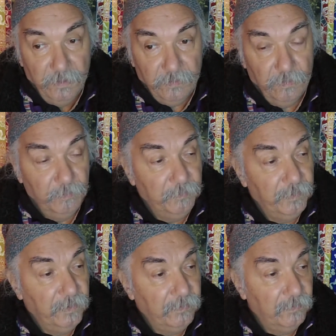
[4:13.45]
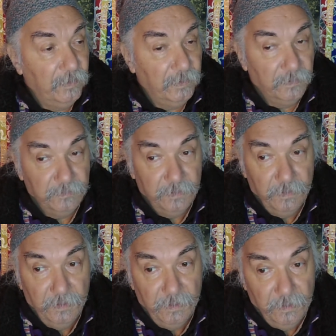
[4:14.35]
human beings who had
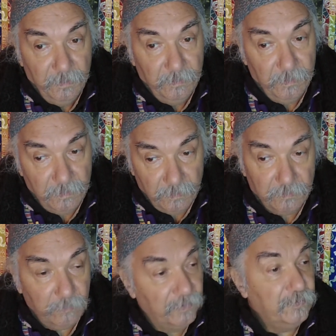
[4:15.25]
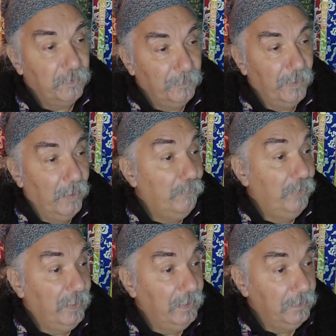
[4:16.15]
a uh, questionable
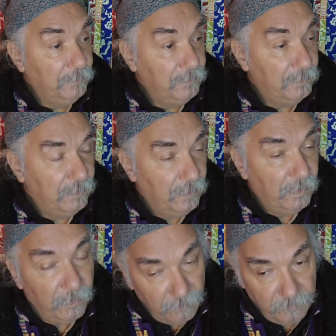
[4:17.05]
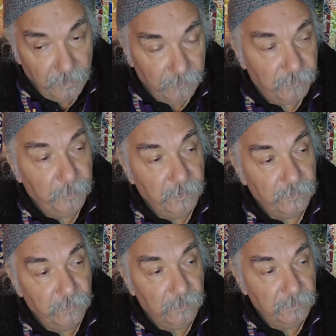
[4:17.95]
upbringing without
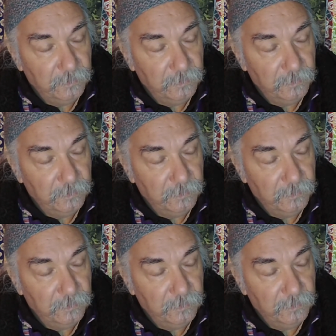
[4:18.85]
spiritual,